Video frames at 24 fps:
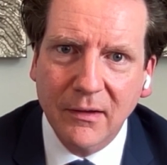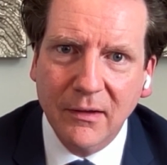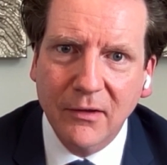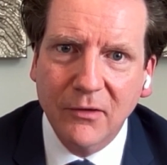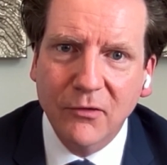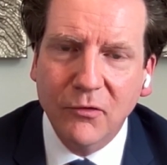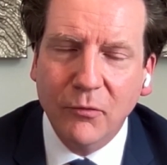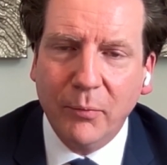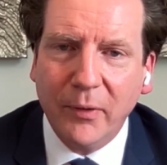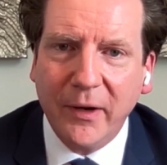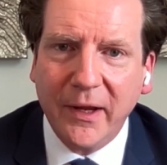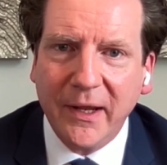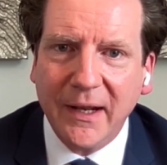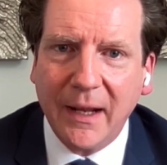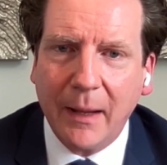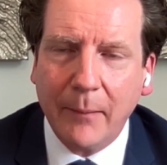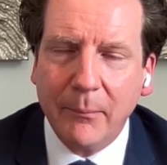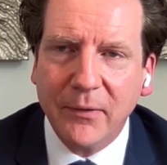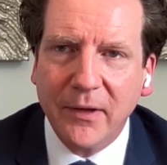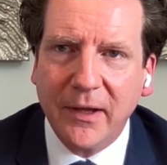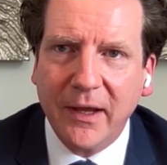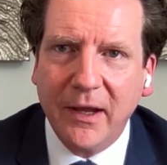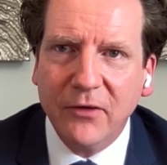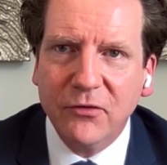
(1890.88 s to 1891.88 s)
To bring an
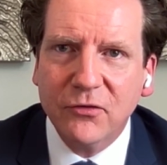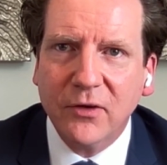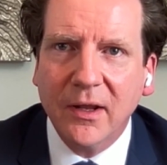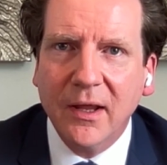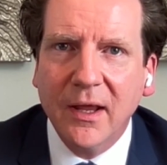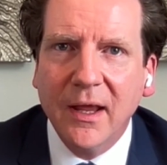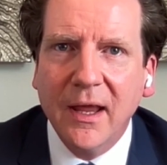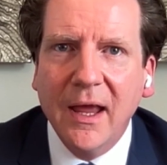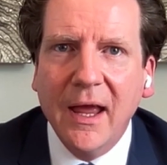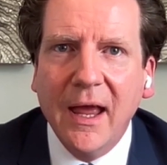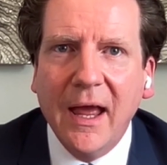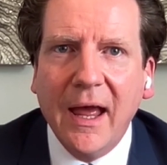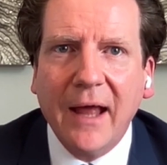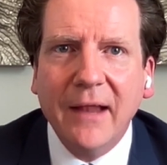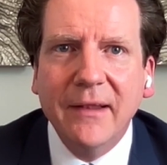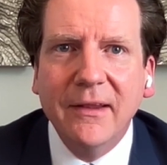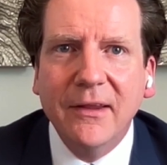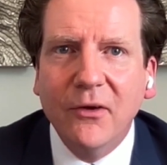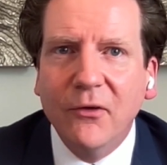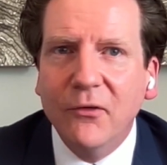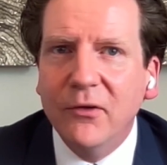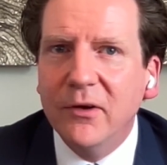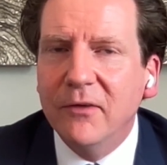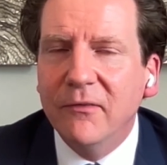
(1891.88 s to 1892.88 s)
application. And the
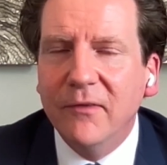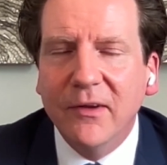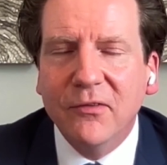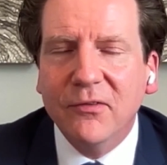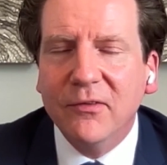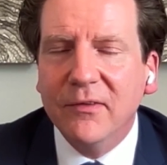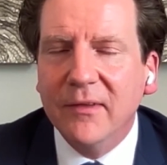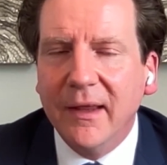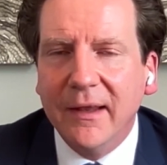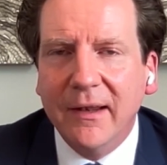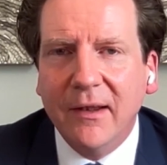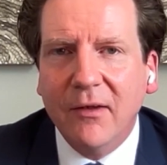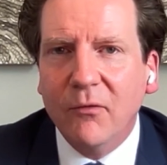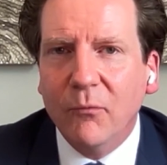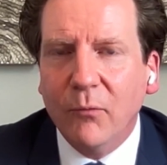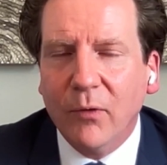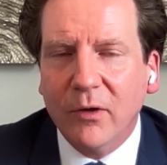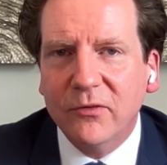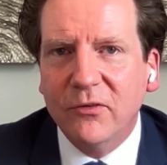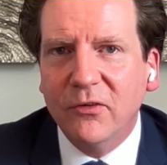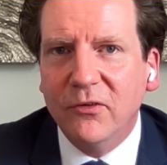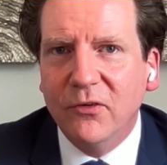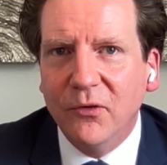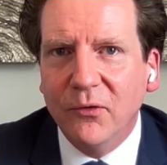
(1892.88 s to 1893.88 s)
only reason they didn't want
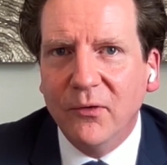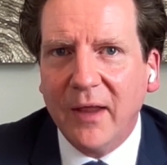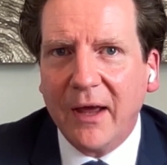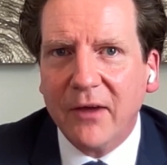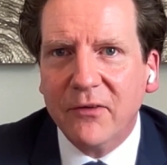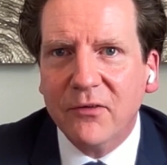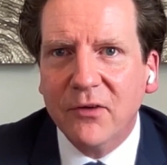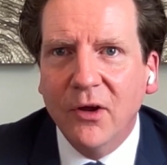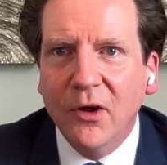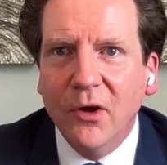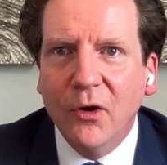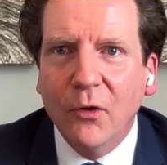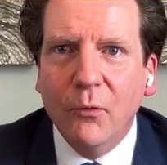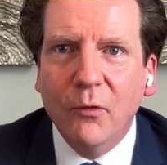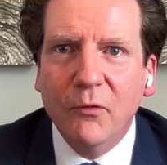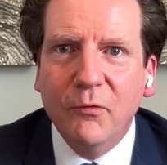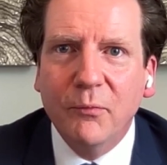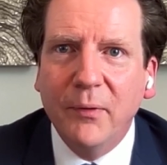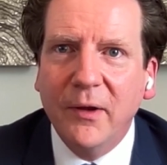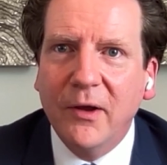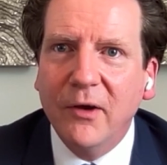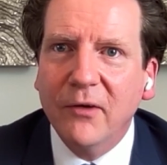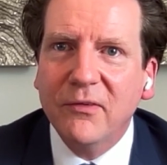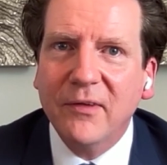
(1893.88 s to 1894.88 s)
to do that was
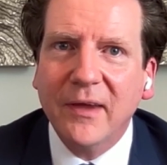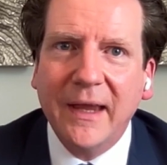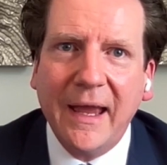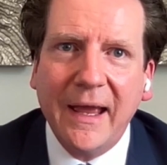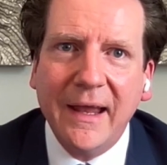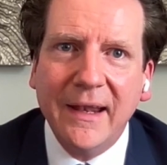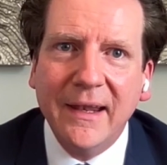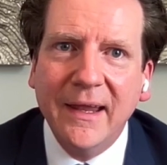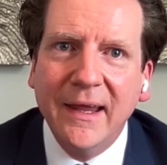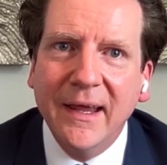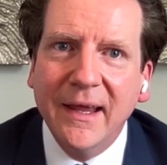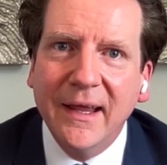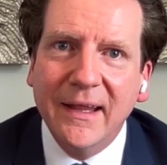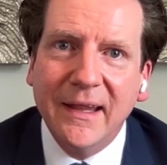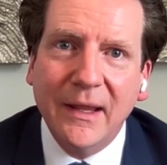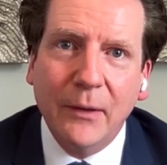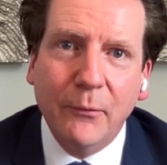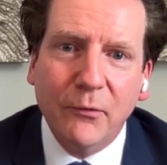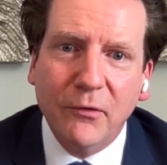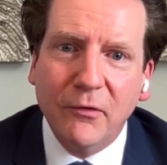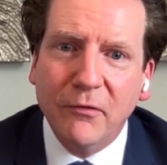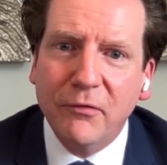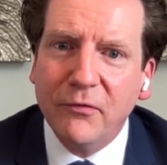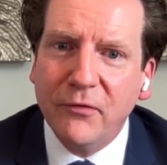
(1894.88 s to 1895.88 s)
because, again, they
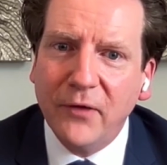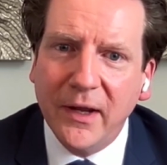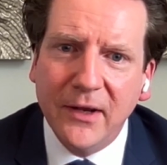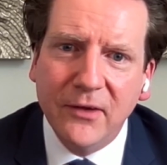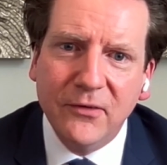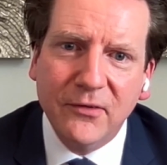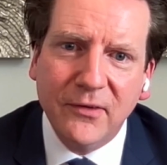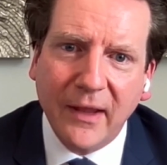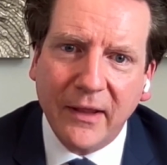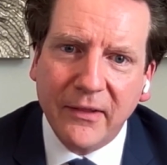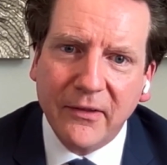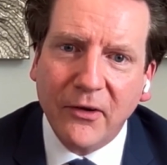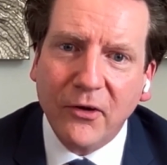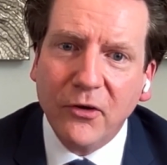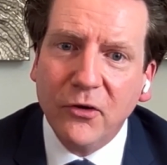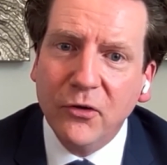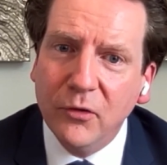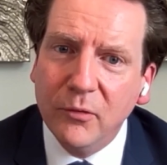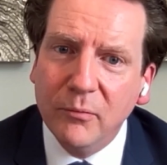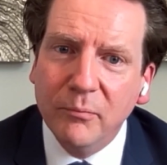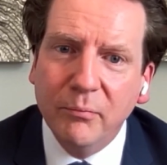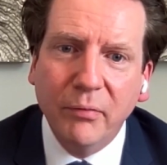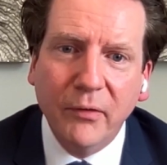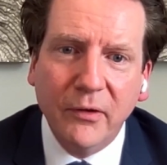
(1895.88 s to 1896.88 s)
were afraid that their
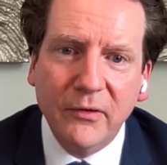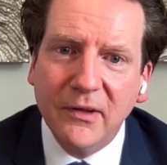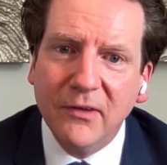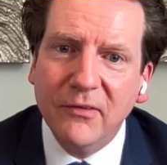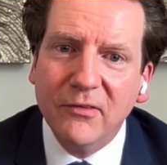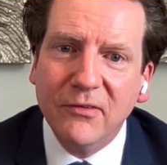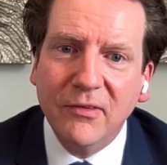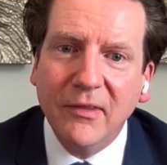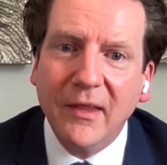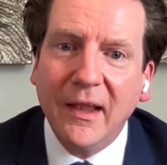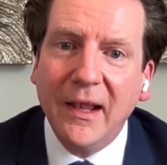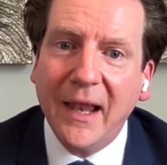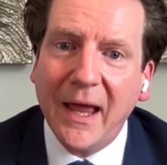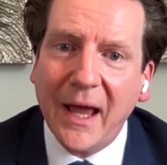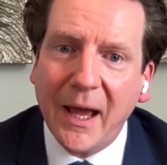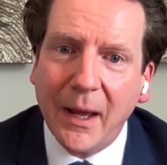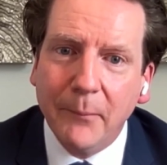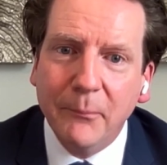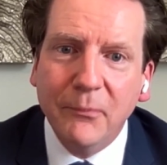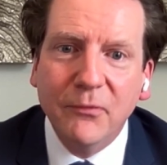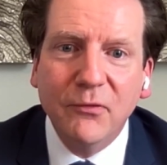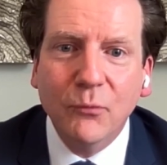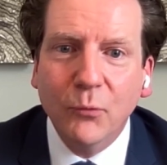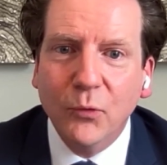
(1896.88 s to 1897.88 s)
good buddies in the
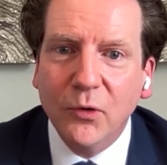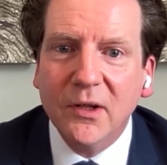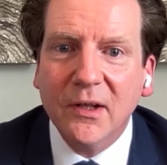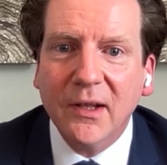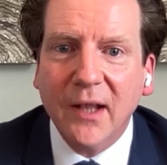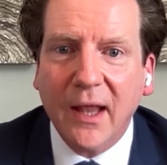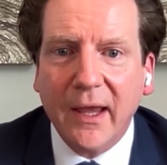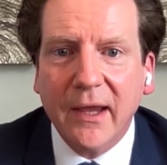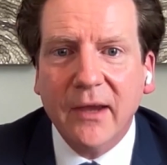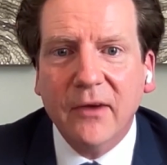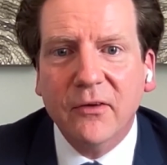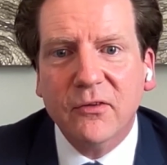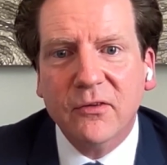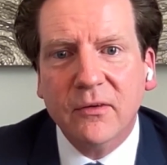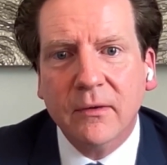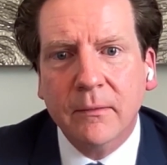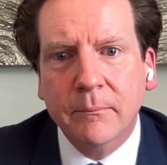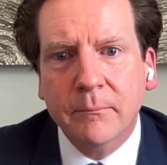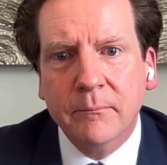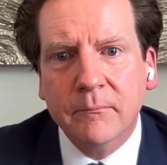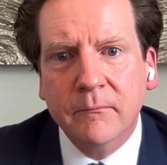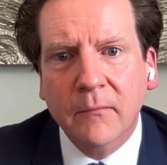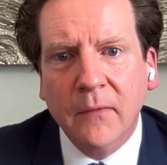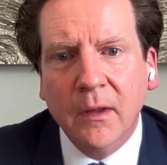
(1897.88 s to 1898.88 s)
labs wouldn't like it.
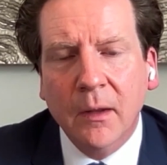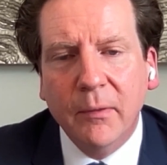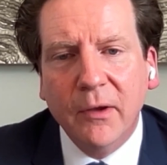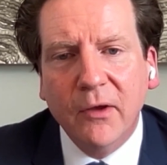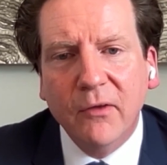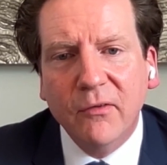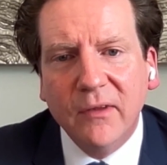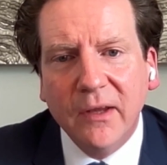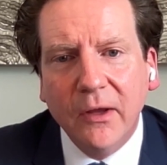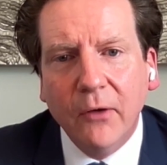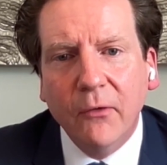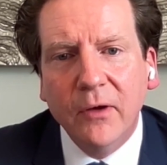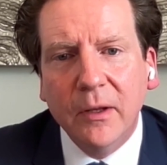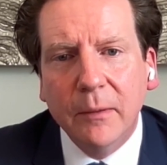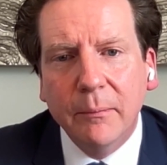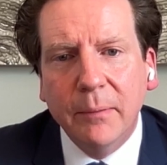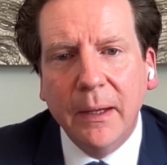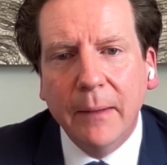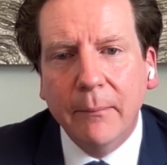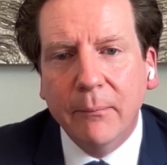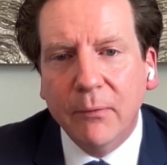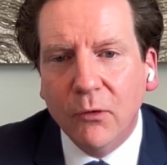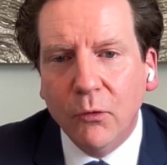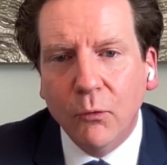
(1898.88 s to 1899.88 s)
Because the only
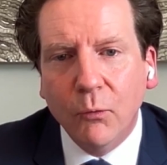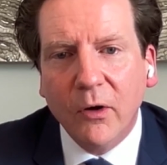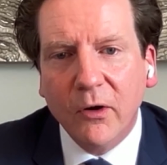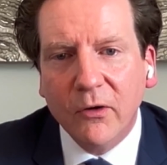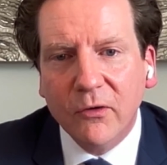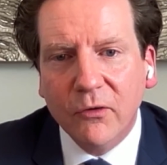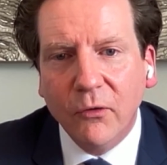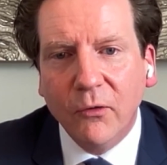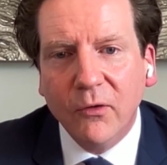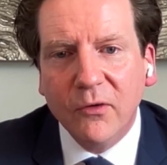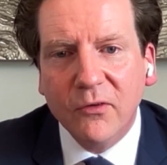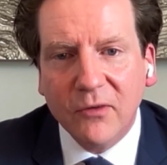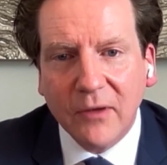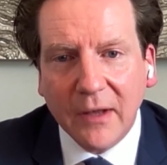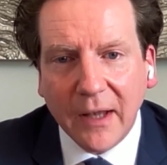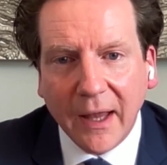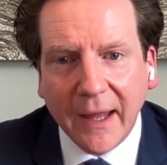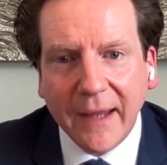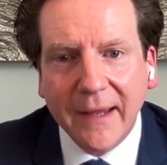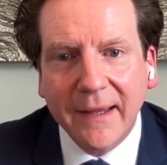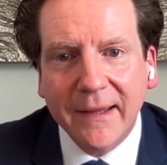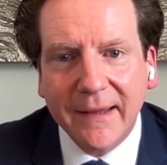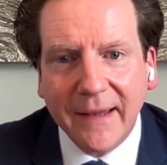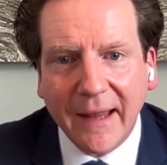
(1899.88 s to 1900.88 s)
people who weren't going to
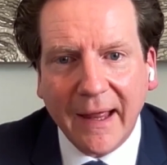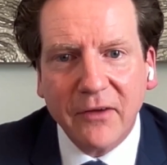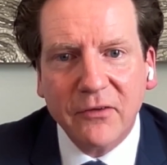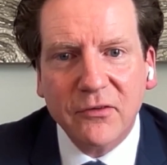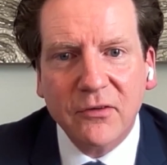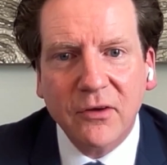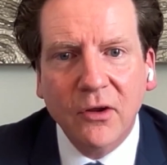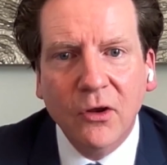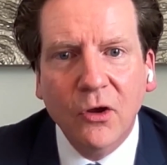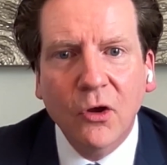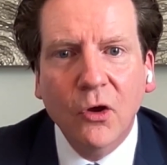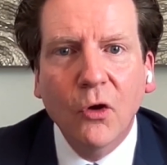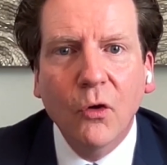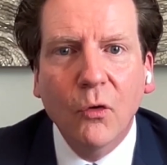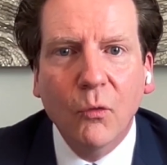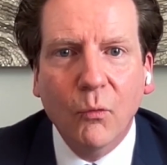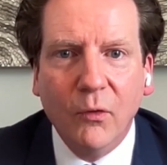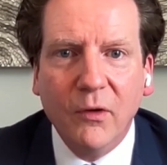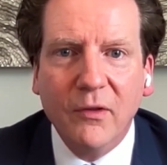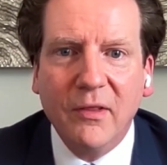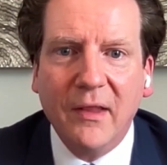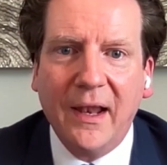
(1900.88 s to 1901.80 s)
like that were the